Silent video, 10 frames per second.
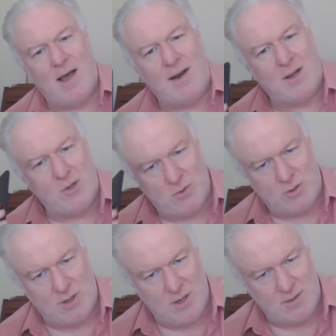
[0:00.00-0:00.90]
and a
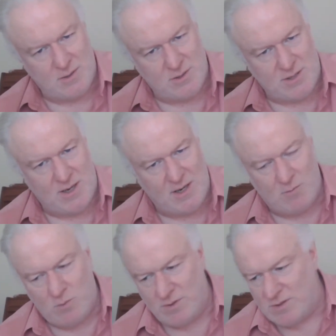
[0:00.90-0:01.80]
godly understanding
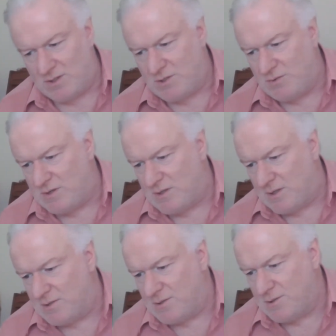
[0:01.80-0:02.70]
of what the situation
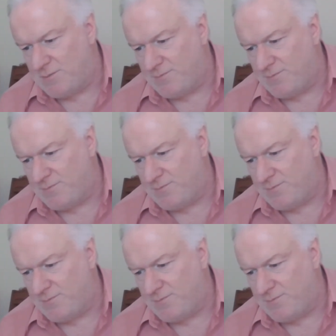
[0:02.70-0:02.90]
is.